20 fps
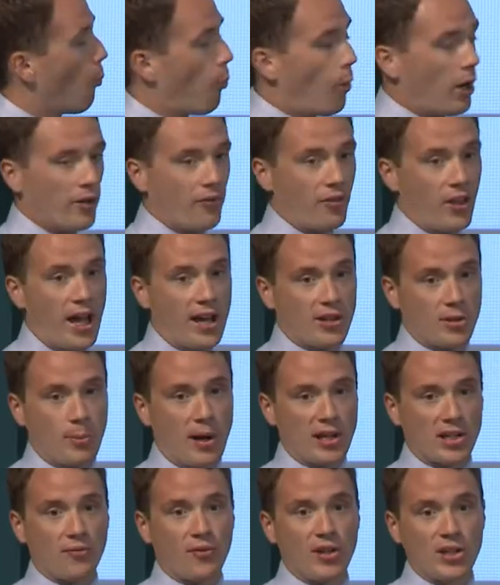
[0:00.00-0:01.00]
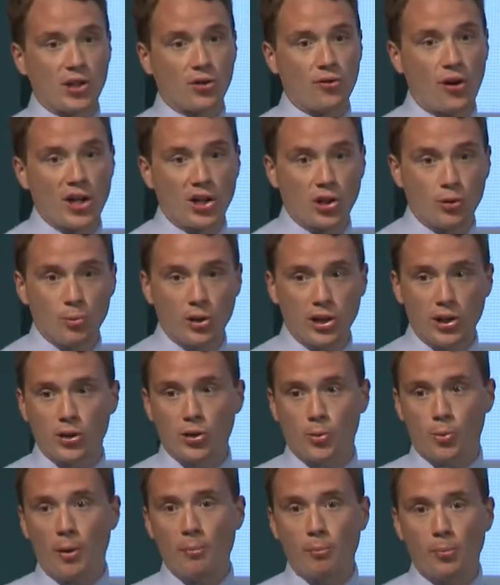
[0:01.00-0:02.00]
One of the aspects of integration we
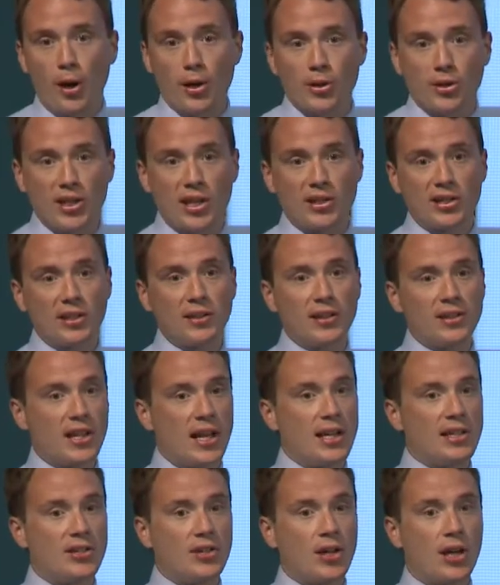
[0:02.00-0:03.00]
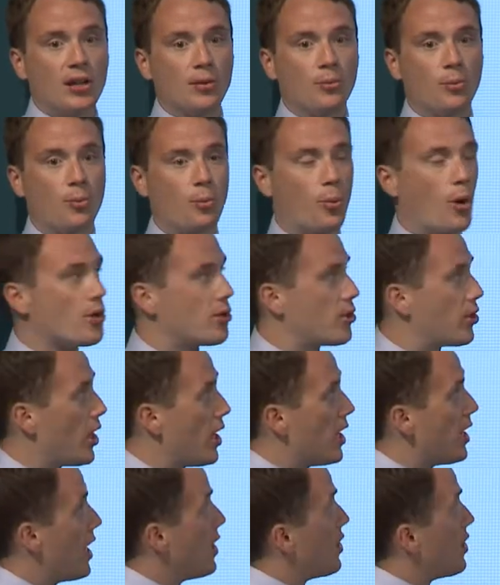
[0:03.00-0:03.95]
used when processing the data was the